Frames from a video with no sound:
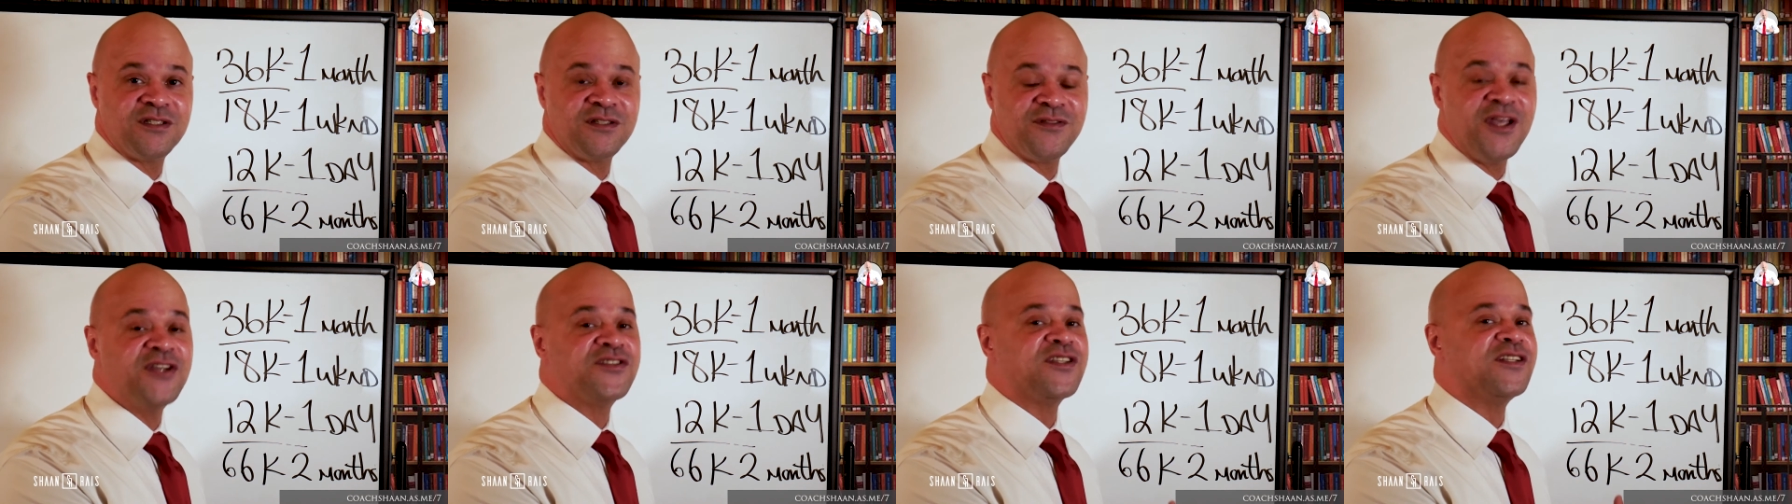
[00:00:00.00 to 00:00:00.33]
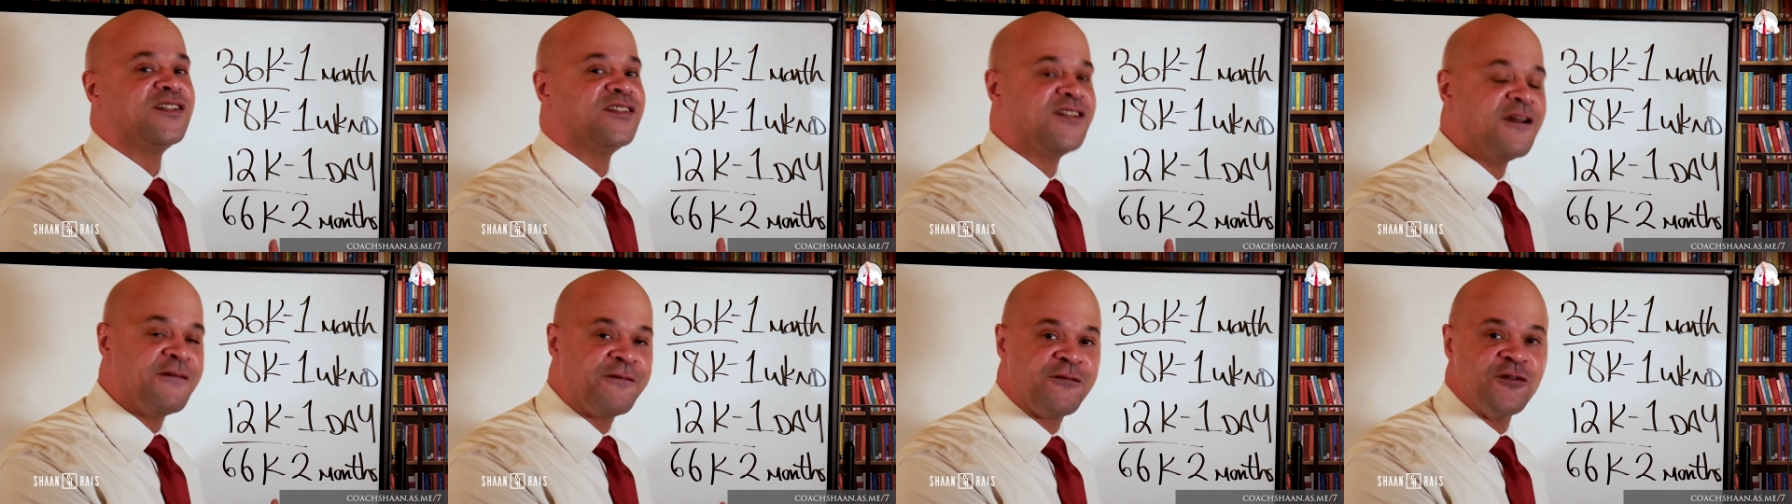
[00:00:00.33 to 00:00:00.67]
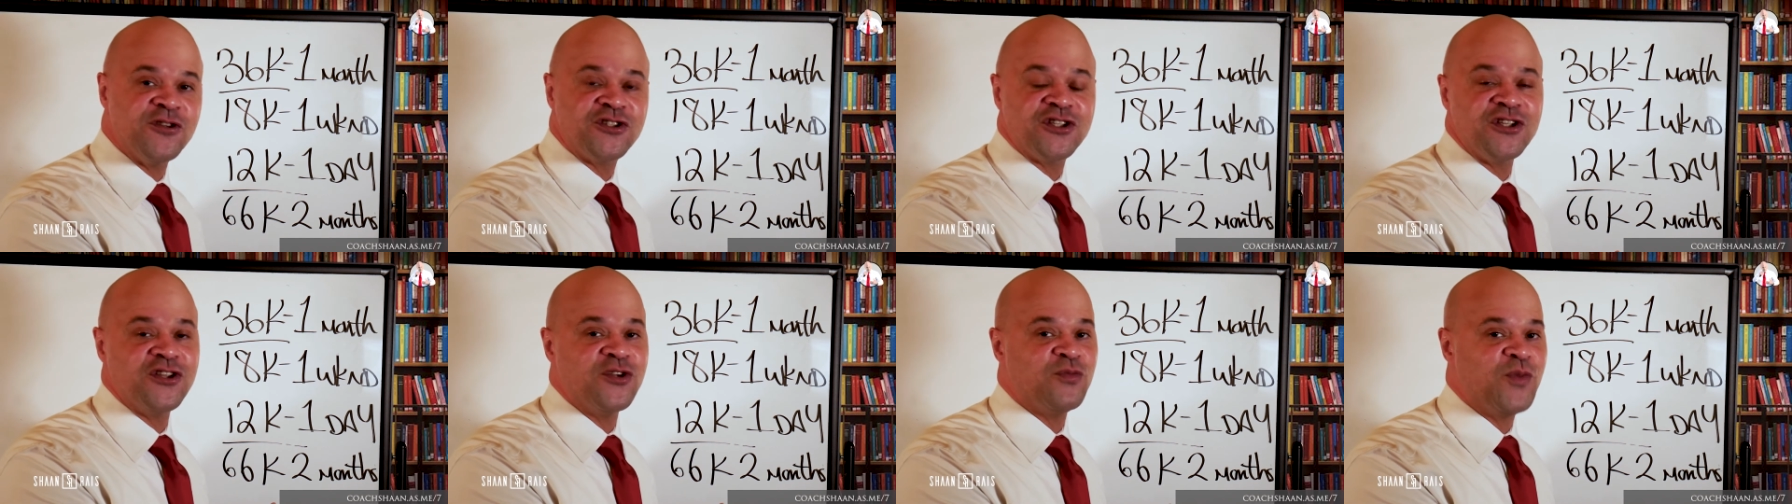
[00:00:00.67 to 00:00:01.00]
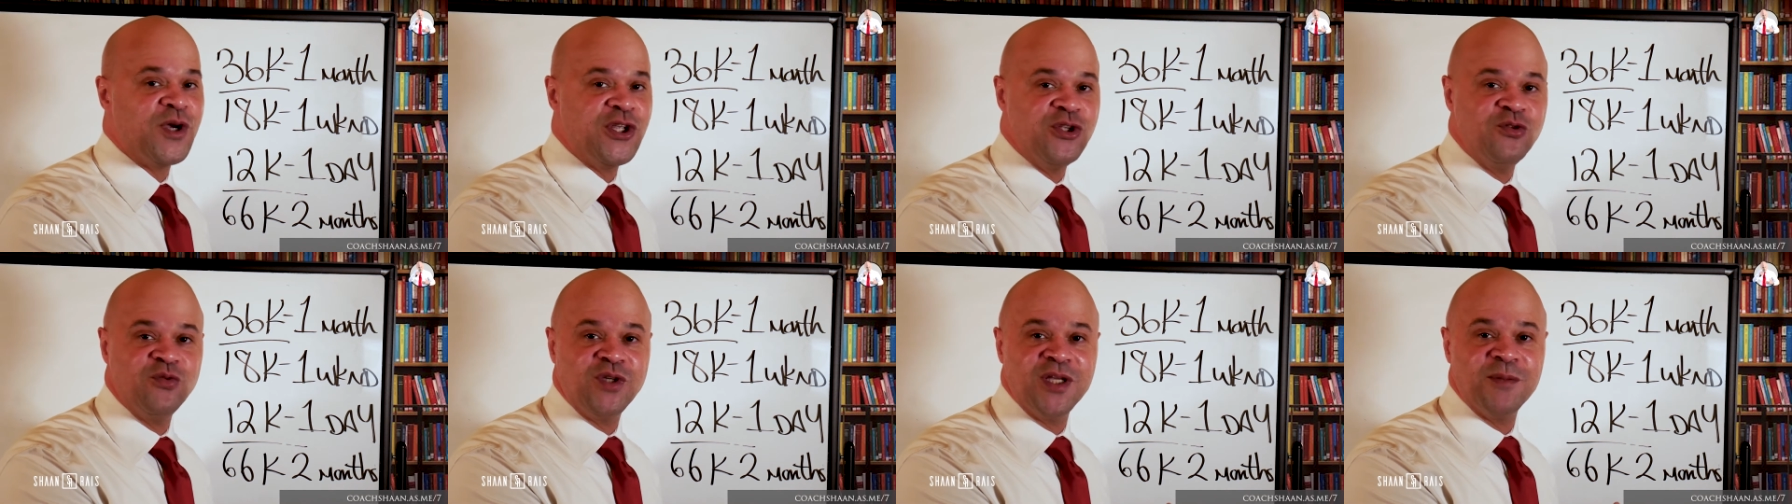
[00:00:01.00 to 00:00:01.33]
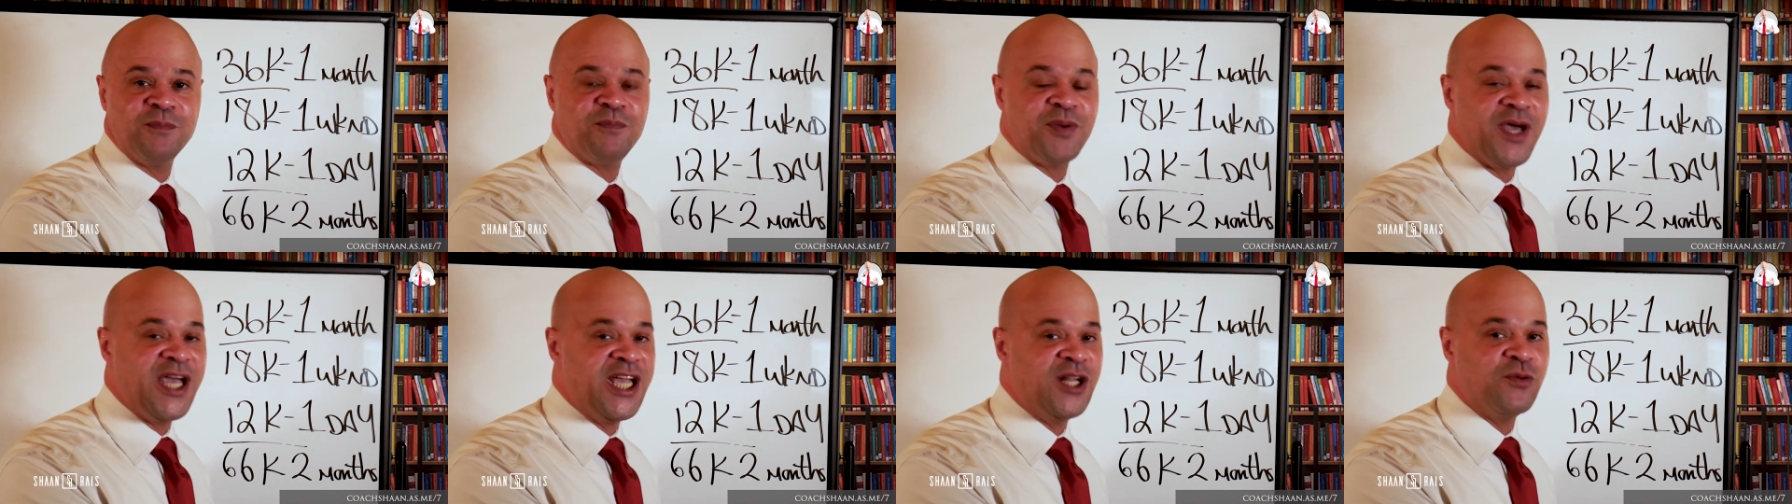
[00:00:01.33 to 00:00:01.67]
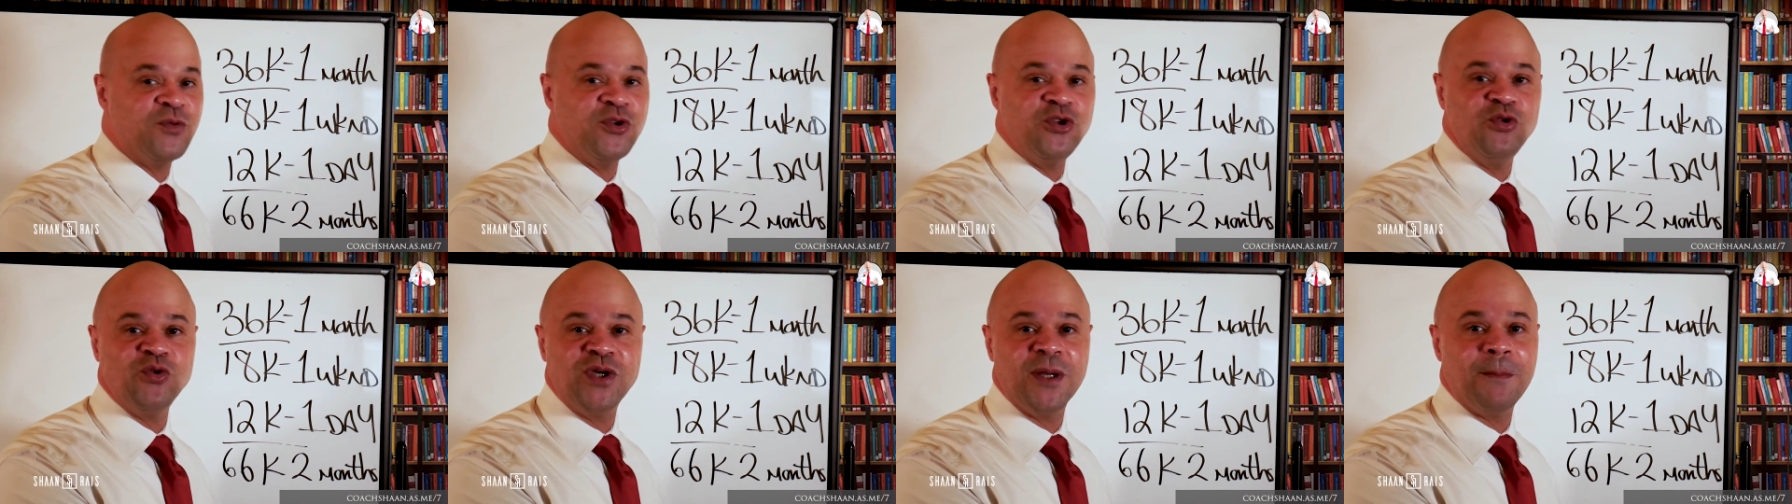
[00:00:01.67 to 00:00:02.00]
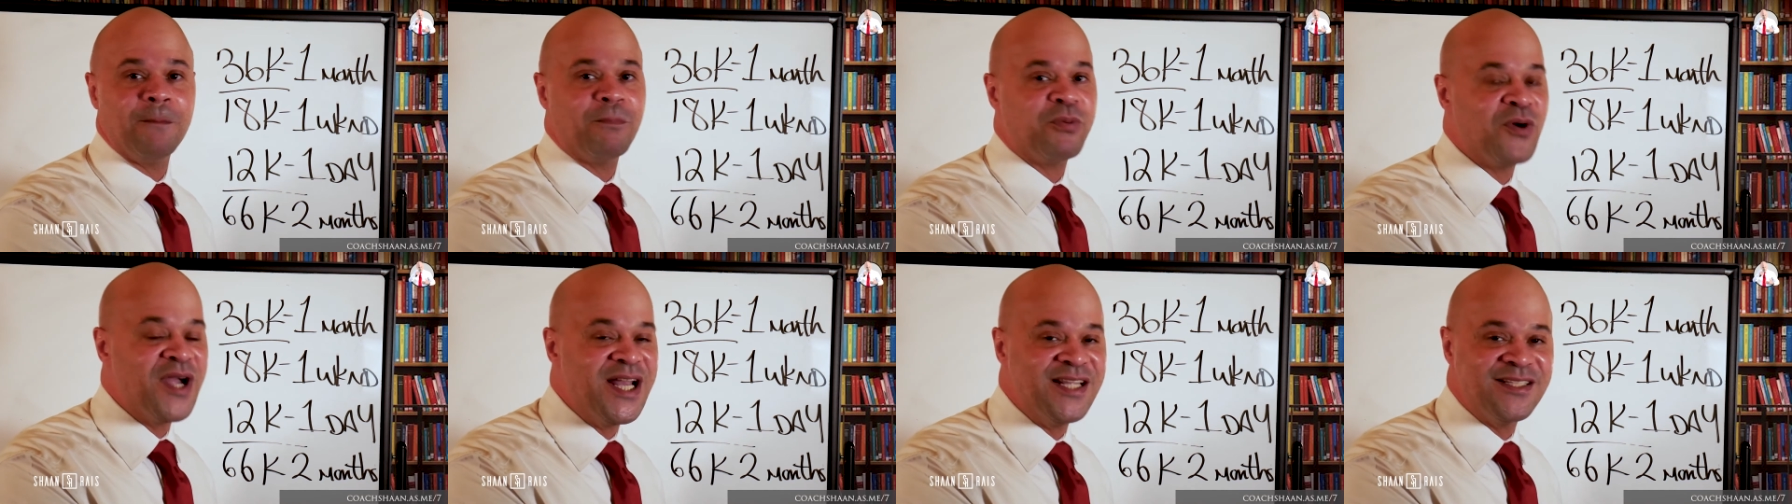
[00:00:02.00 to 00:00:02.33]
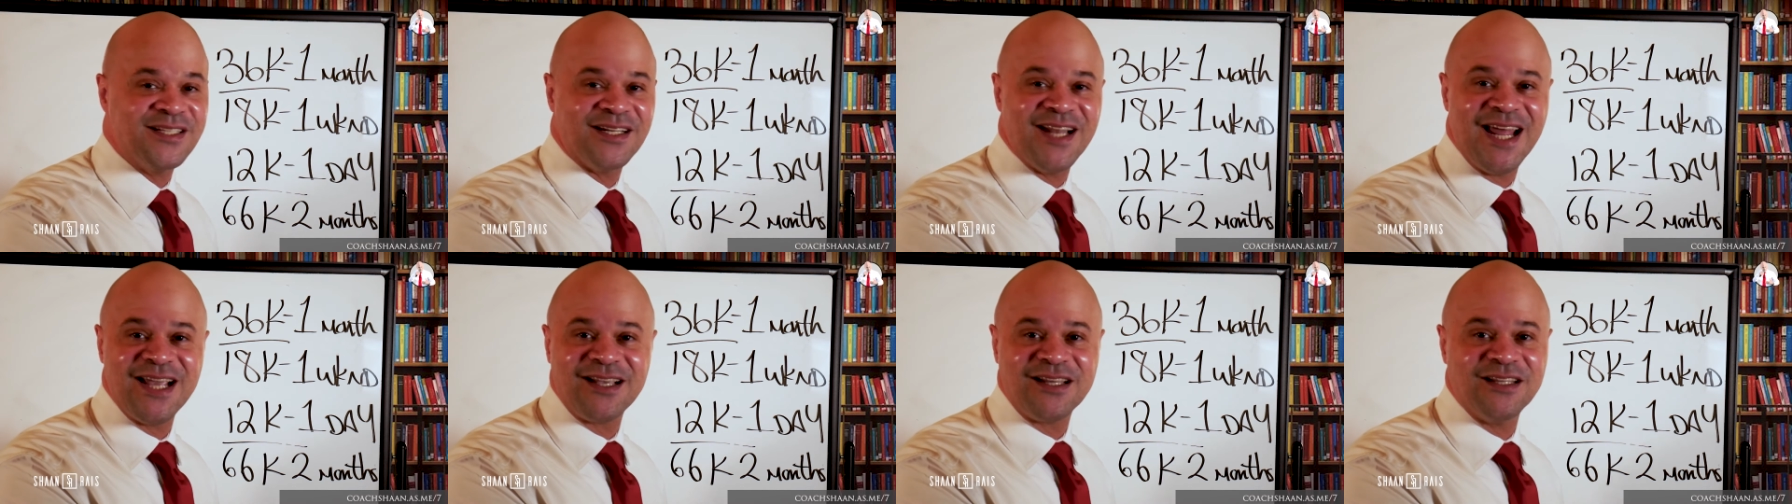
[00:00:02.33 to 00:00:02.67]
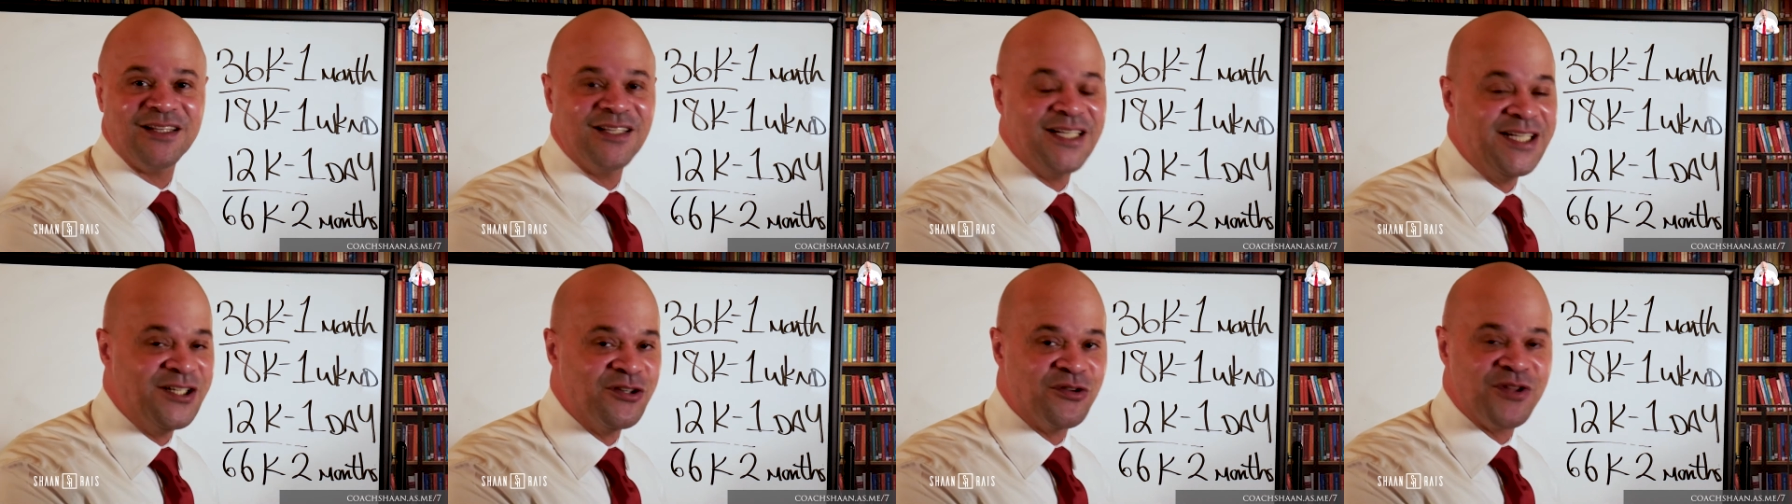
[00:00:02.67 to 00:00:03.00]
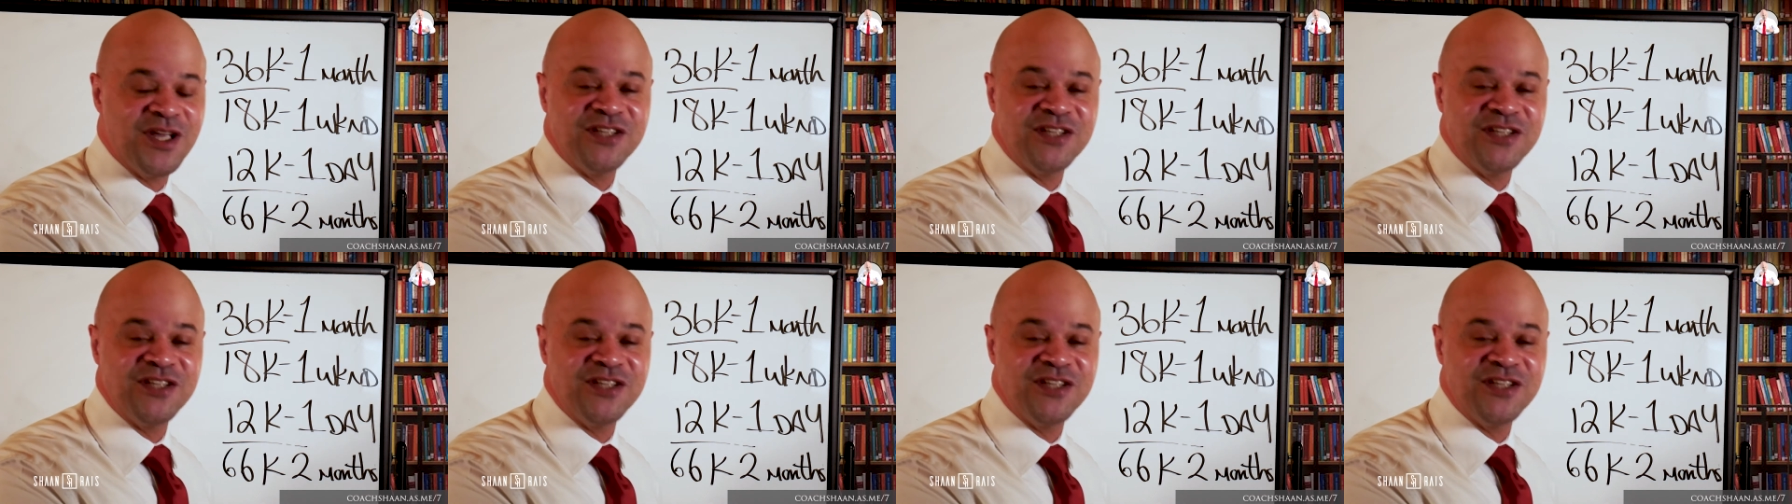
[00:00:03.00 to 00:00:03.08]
There's a difference in the way you get paid when you get branded like a leader.